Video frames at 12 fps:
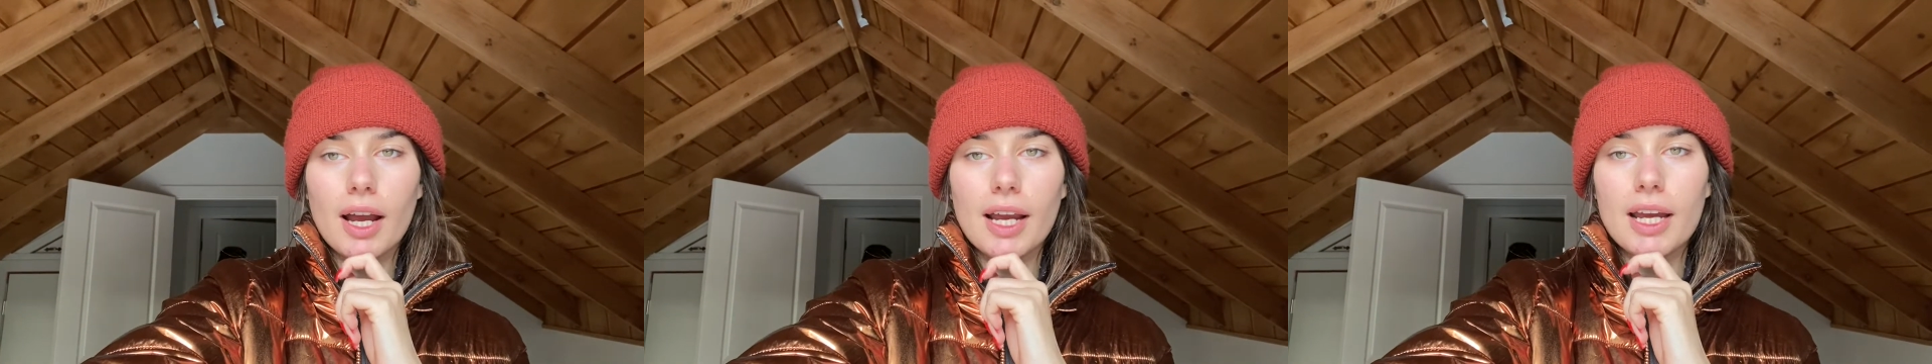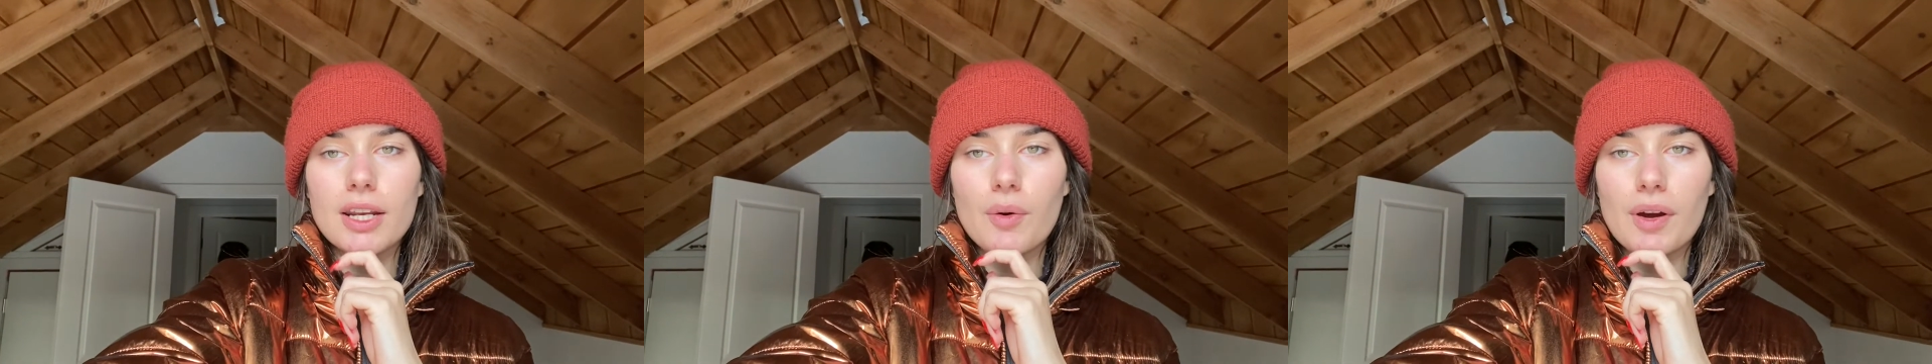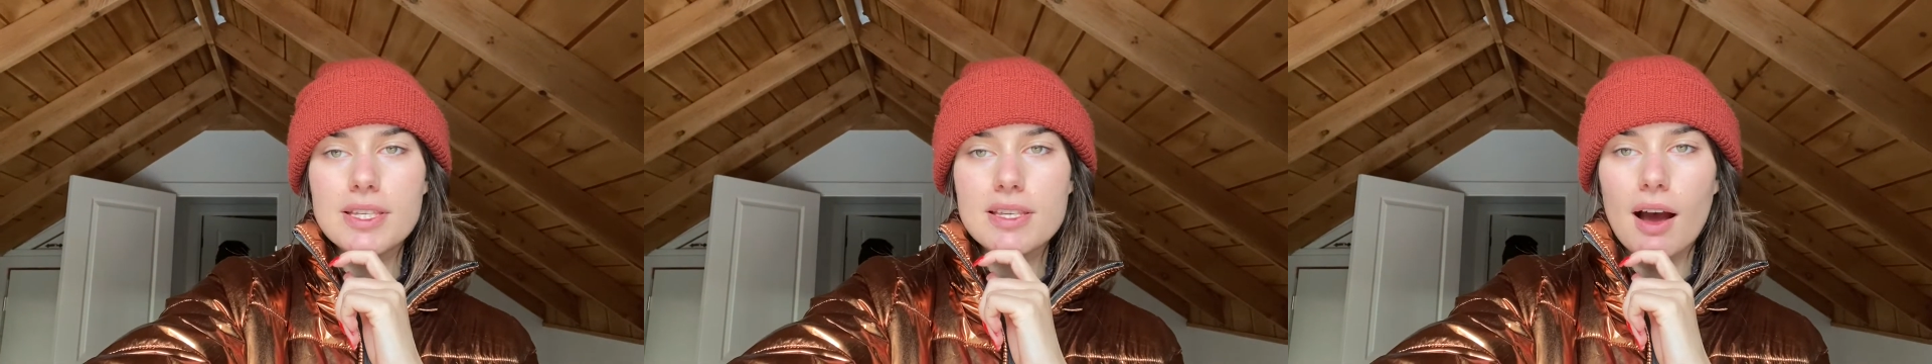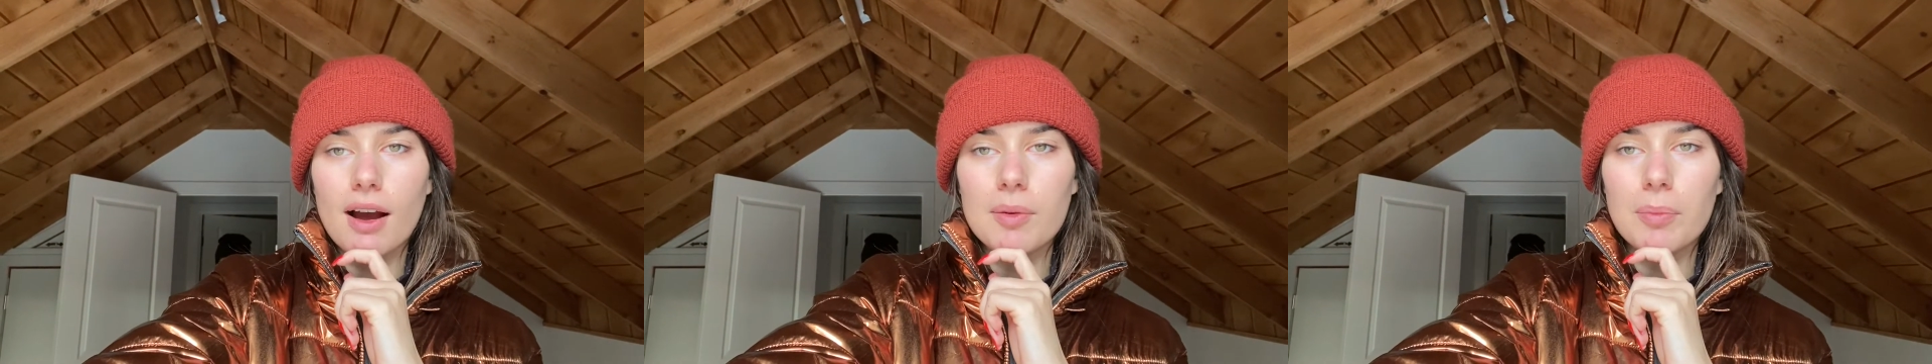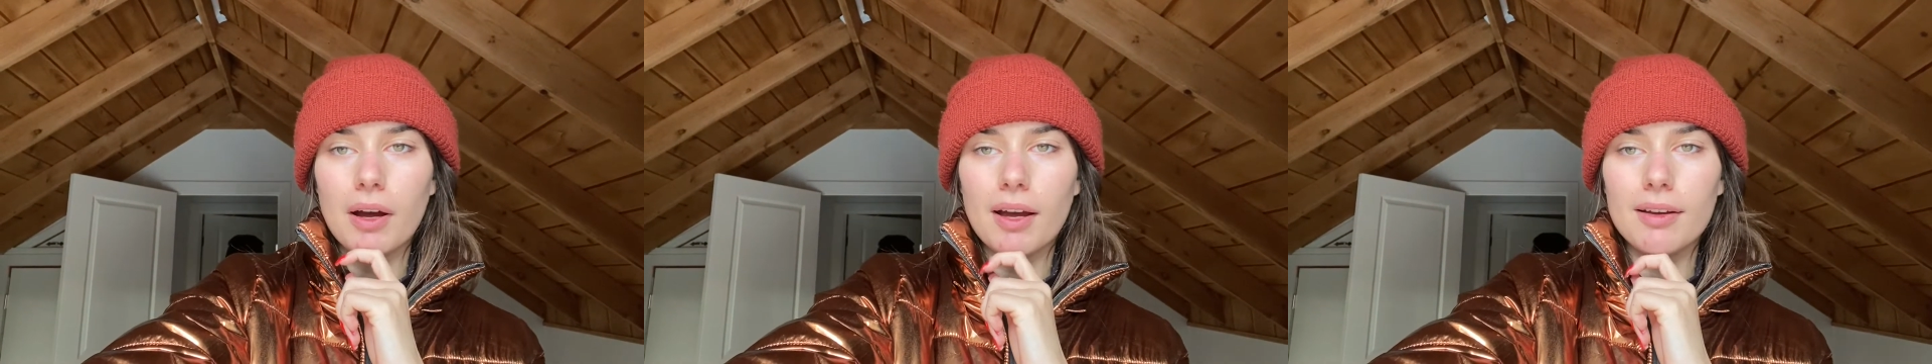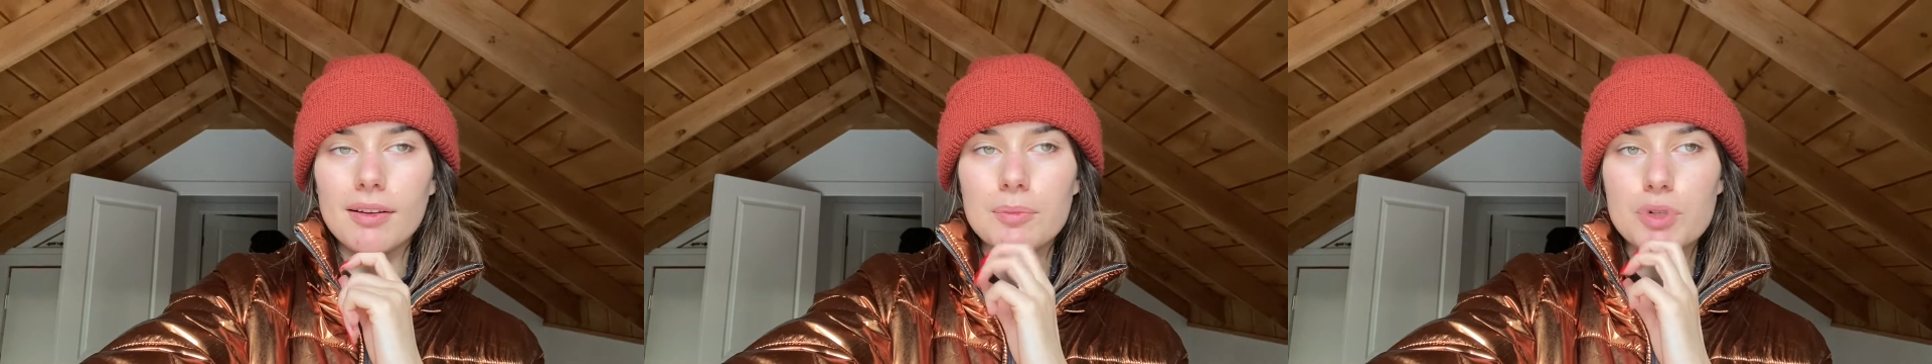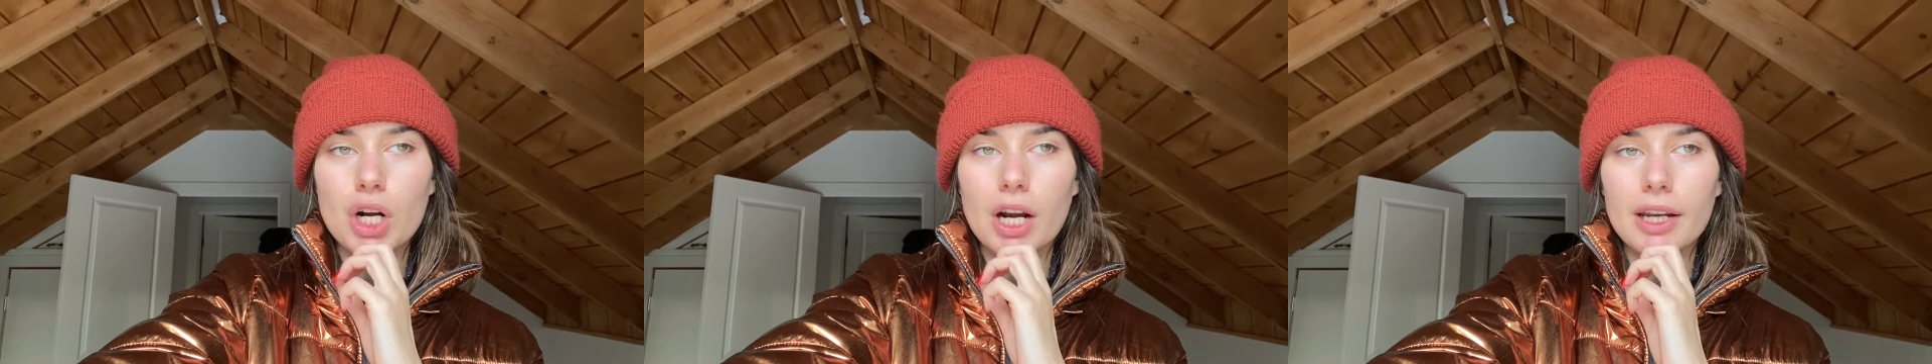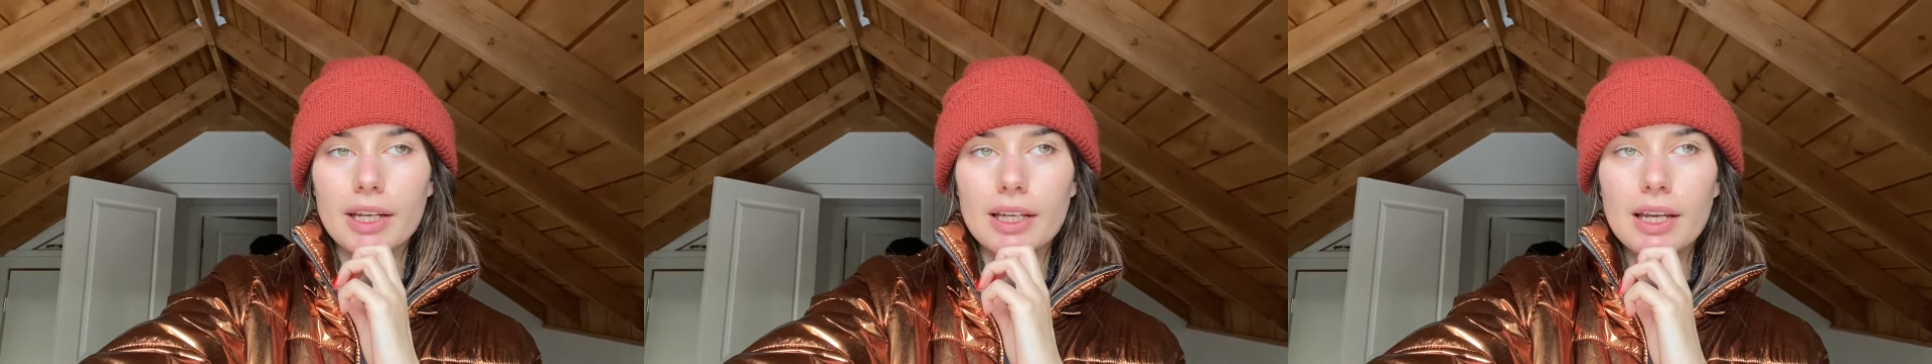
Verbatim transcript: I know I suck, but I'm trying.